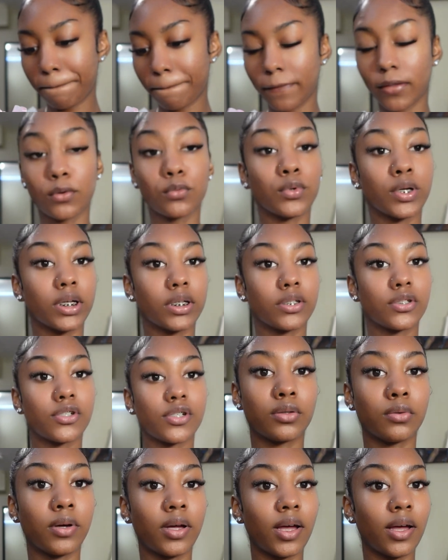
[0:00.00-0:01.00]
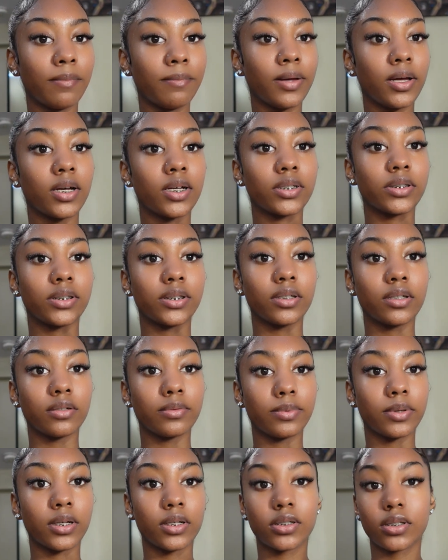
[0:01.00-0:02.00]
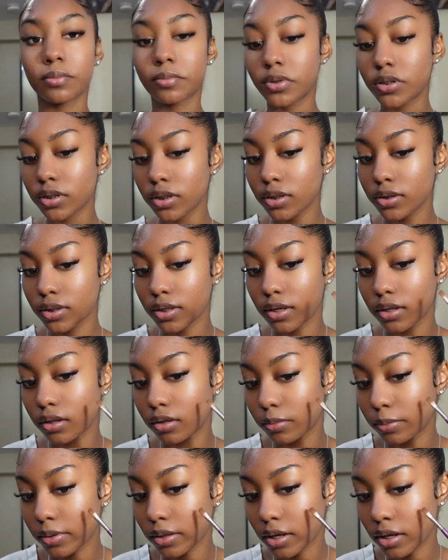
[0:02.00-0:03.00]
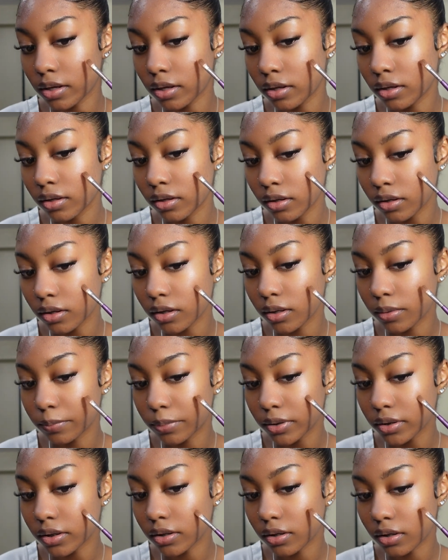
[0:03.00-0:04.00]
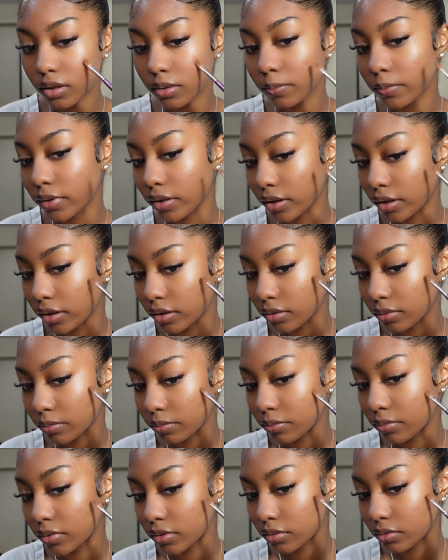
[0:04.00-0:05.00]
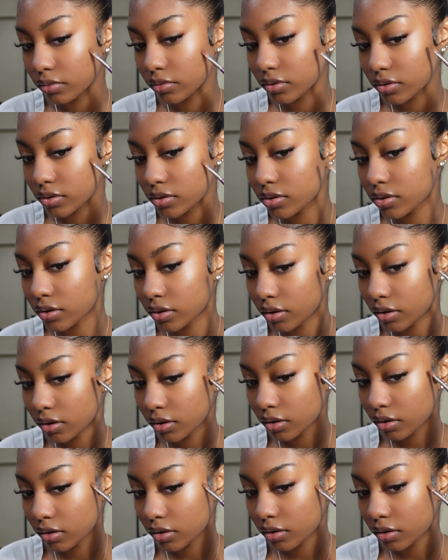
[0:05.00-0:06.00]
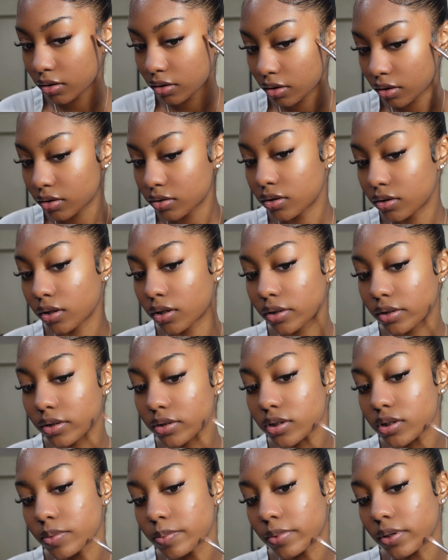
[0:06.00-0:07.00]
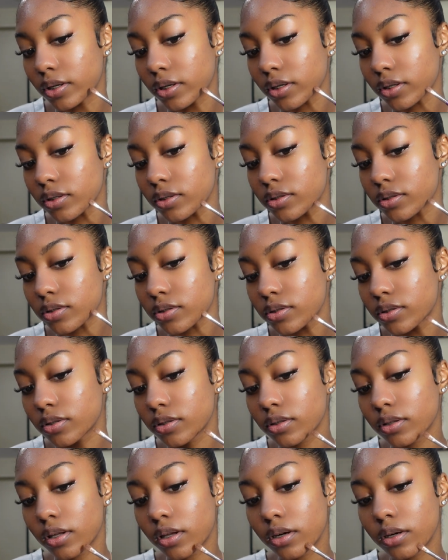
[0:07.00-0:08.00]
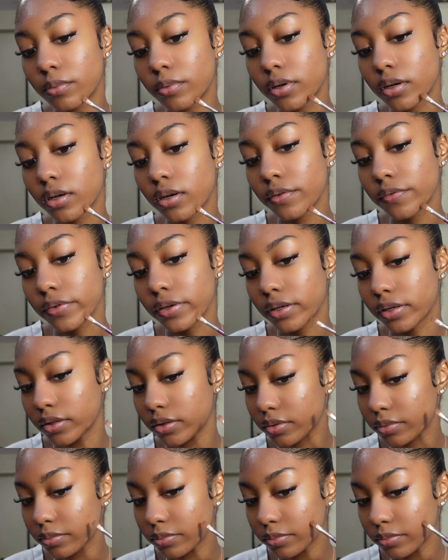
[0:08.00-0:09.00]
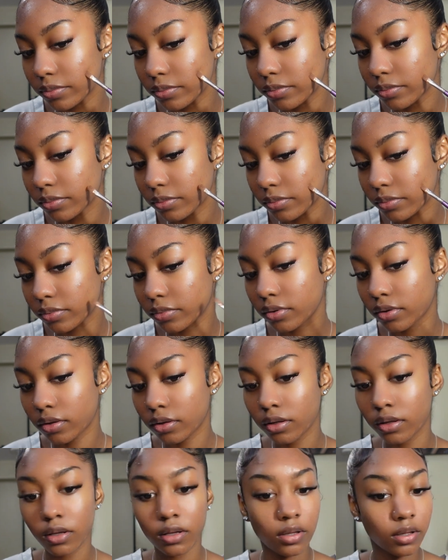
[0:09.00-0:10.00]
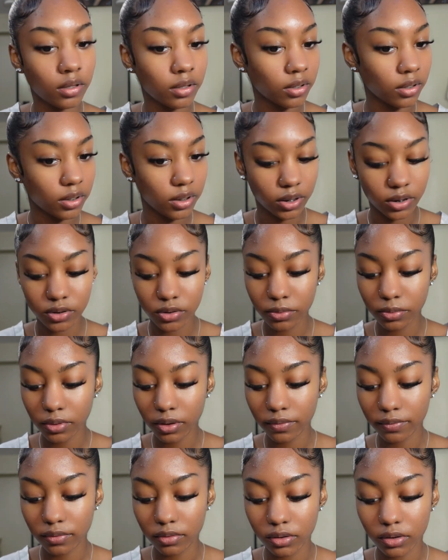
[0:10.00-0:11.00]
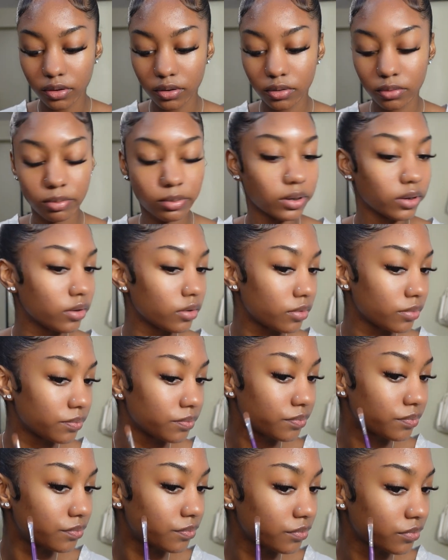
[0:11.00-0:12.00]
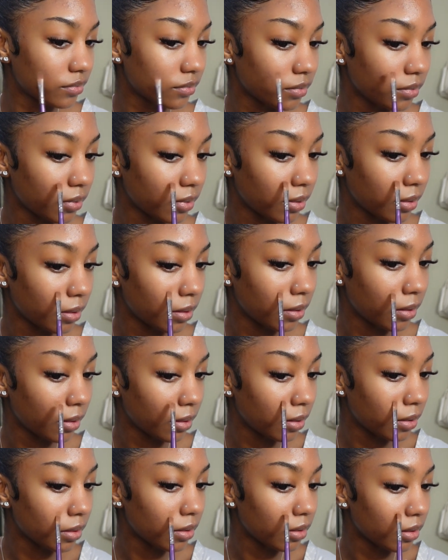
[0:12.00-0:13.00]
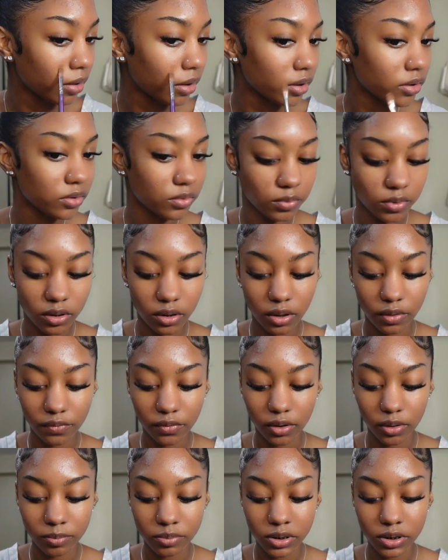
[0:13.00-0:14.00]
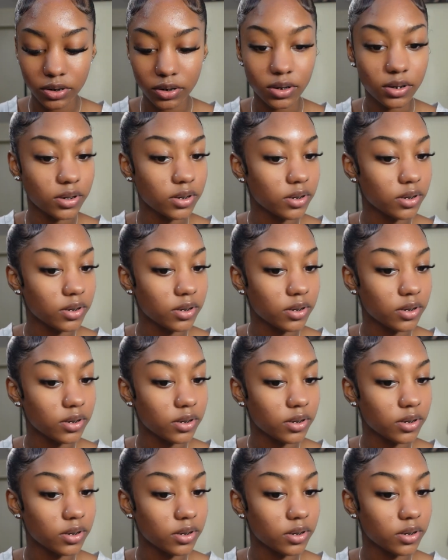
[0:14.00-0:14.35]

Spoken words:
Rich. So I have my concealer brush. I'm just going to take a little bit of that and put that on my most darkest spots that I want to cover up. I do have a little bit that I do want to cover up since this